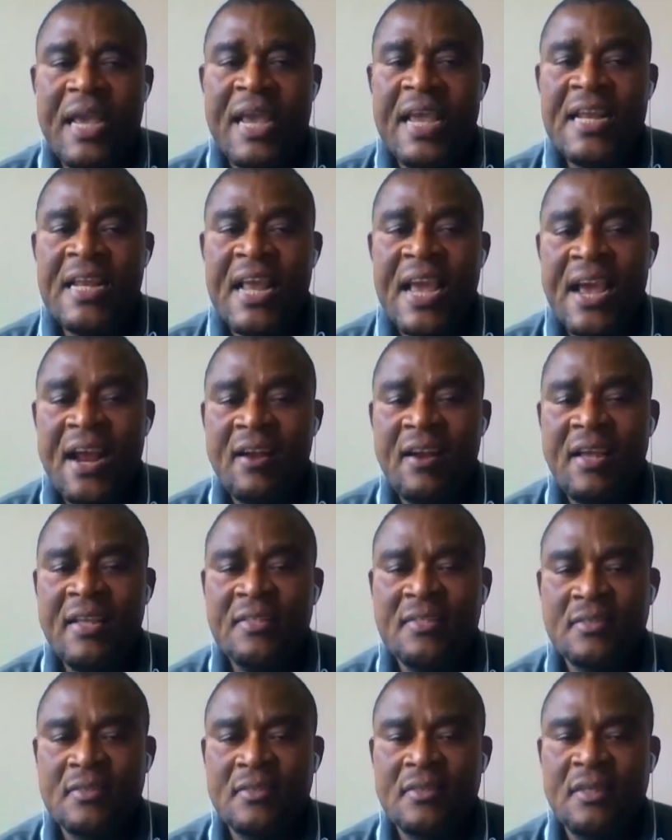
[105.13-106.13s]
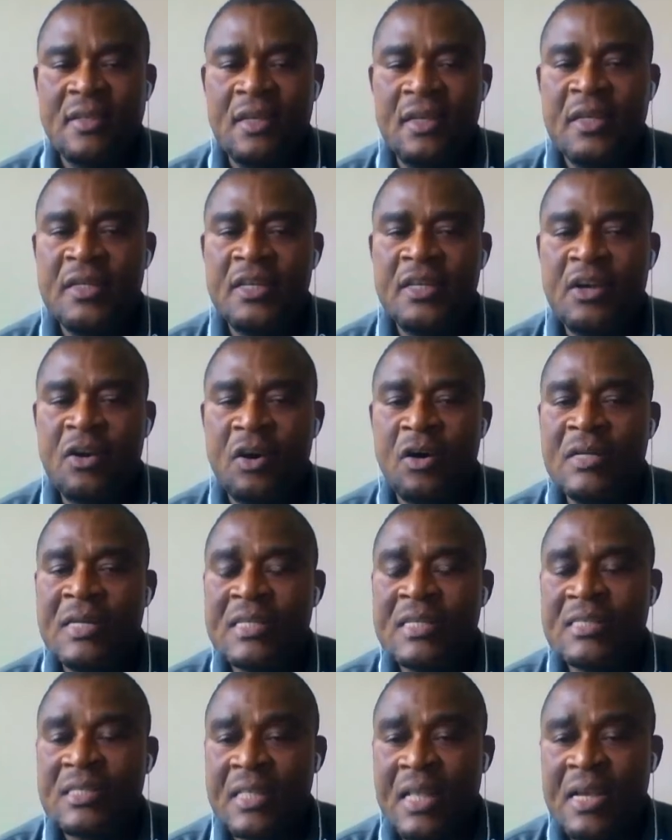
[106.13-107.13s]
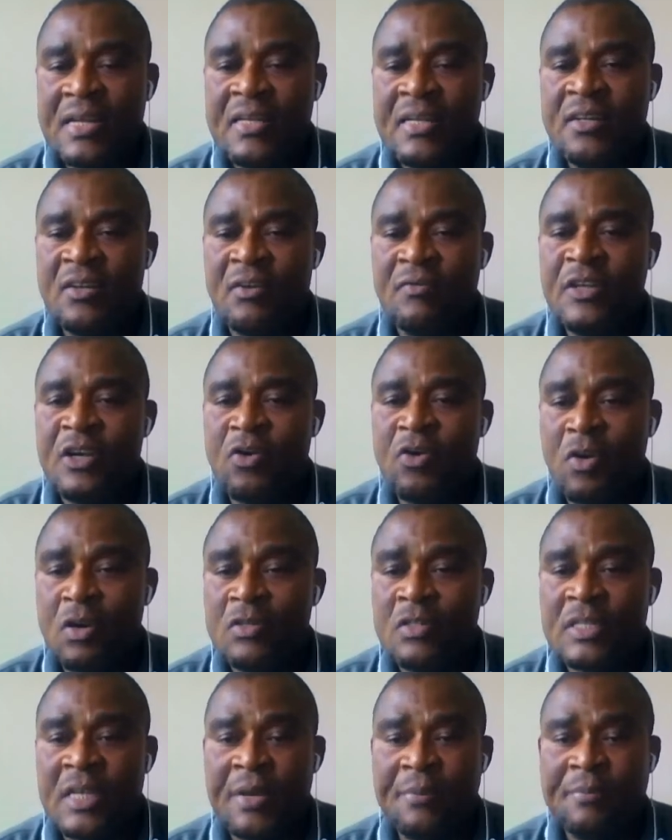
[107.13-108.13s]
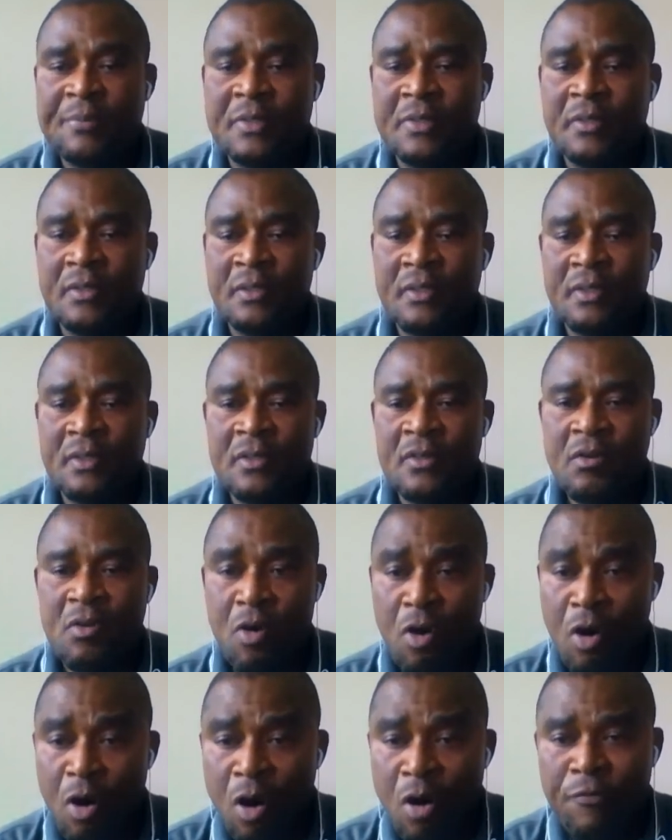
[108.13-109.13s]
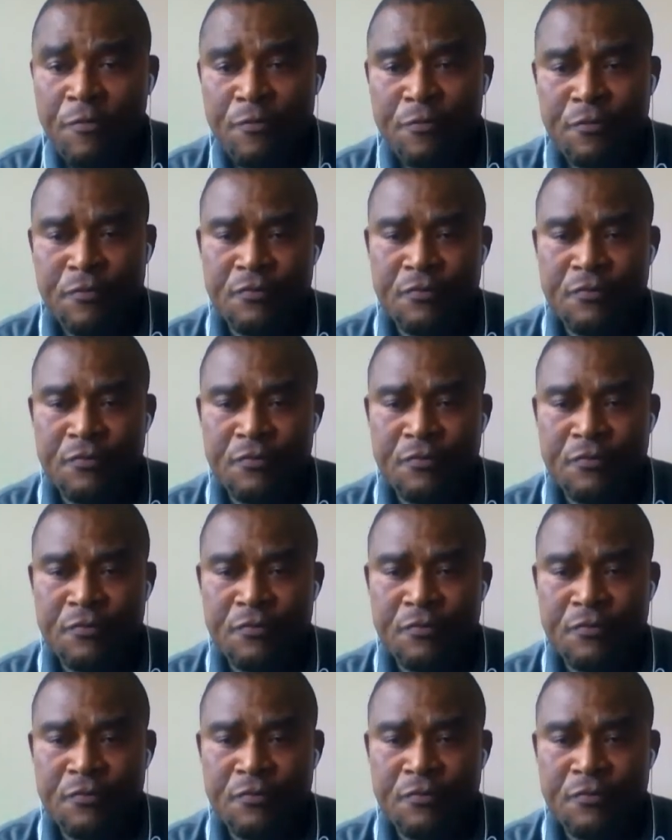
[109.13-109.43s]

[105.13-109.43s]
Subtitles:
inherent in the understanding of the concept of